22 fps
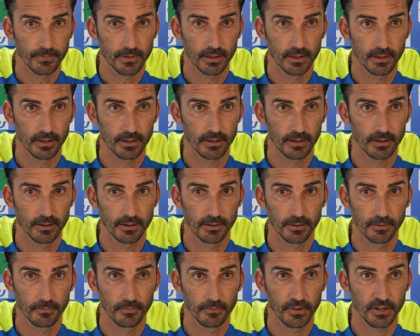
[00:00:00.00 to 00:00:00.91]

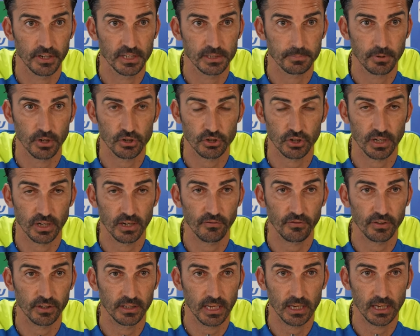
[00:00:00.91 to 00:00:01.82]
Uh, there is pressure
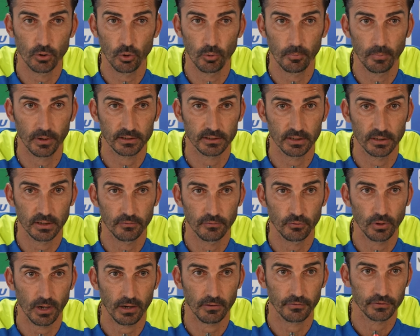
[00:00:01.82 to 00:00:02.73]
every day, no matter if
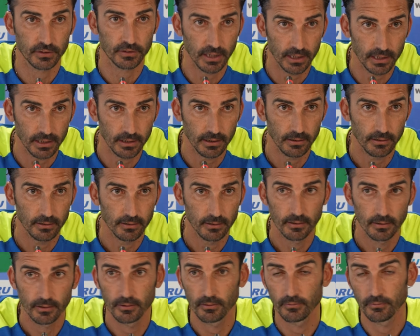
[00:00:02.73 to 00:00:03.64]
you have 10,
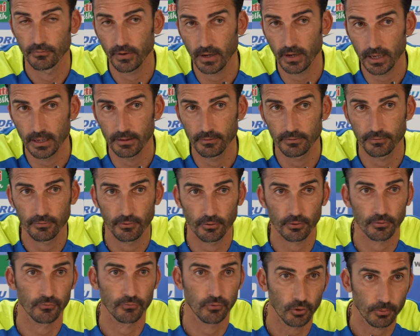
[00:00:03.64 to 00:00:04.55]
5
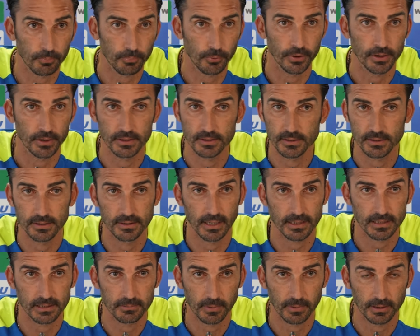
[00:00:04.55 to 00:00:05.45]
or 4 points, it
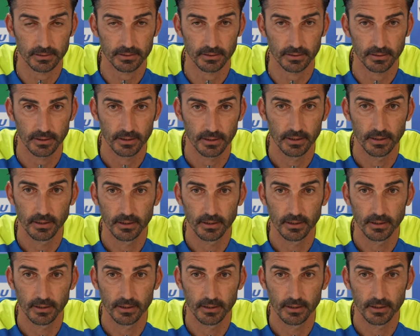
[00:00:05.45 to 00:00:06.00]
doesn't matter.